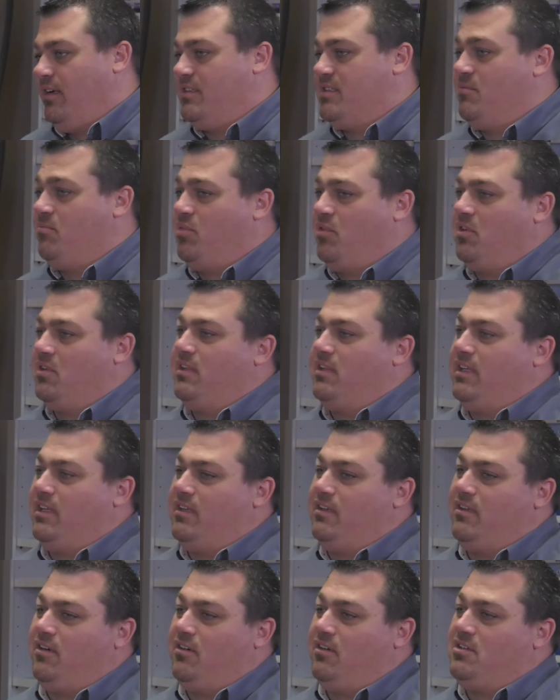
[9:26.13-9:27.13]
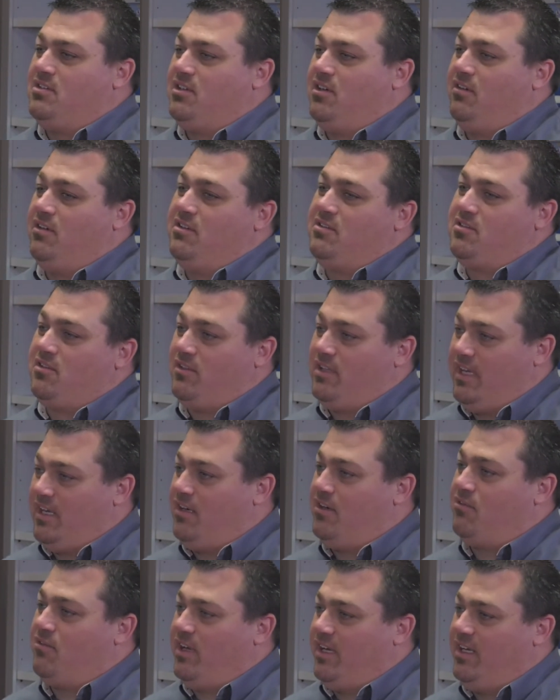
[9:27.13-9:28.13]
It's important that our students are
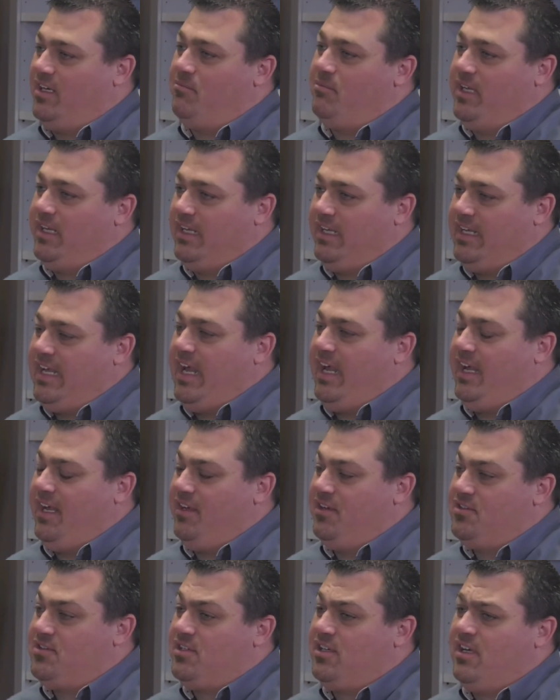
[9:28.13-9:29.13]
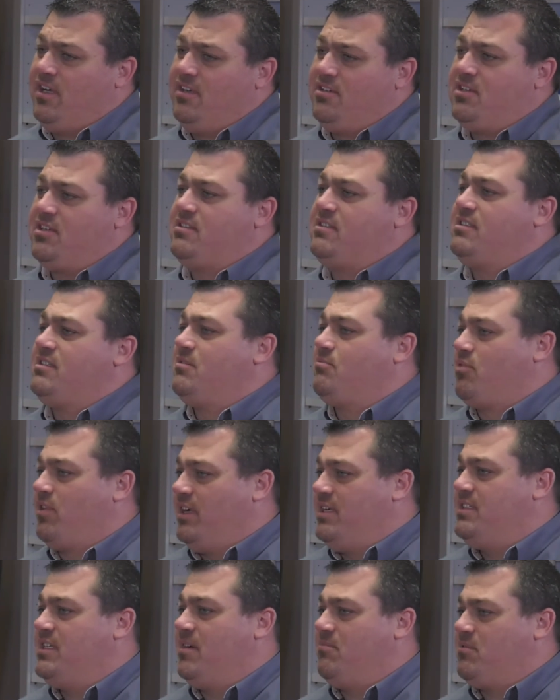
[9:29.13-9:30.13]
there ready to be engaged, just as the
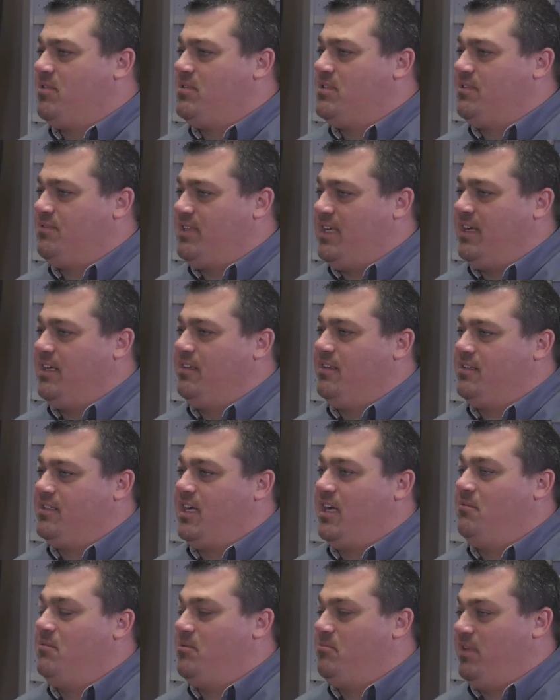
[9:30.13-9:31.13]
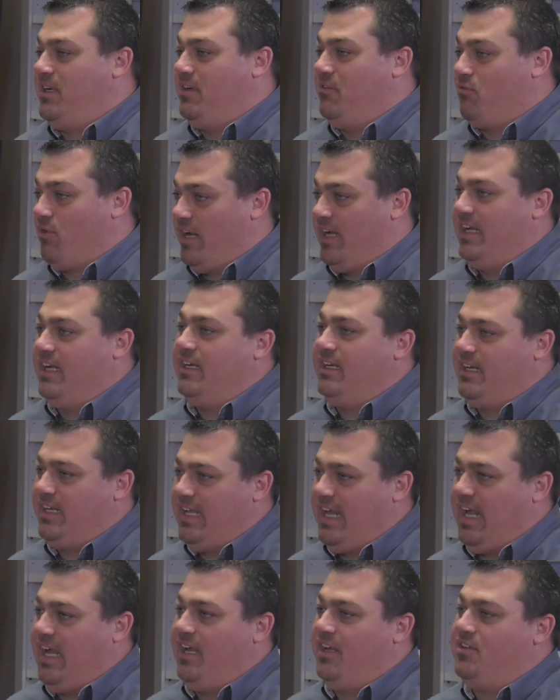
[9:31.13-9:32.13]
preceptors have taken the time to be ready and
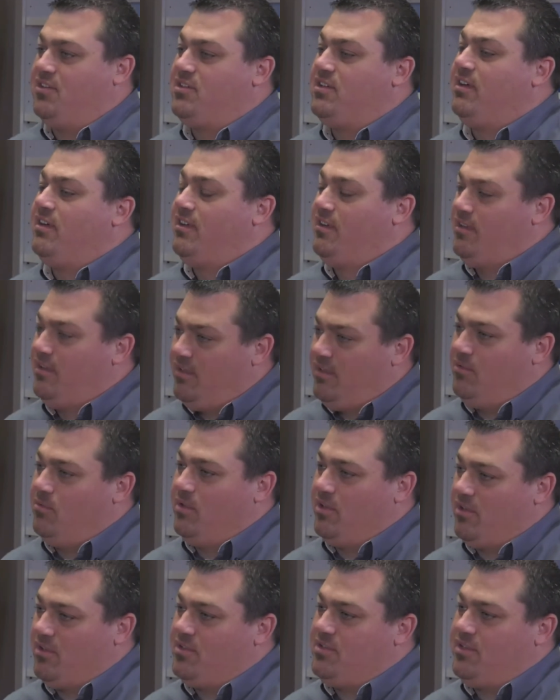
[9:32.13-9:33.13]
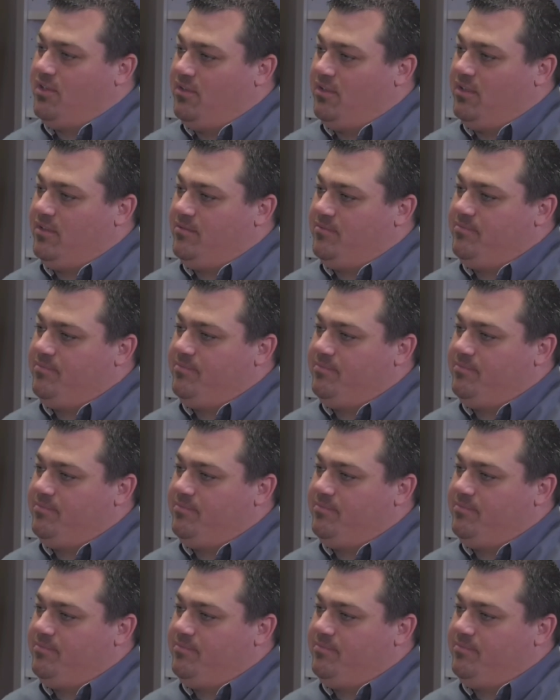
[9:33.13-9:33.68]
engaged with our student.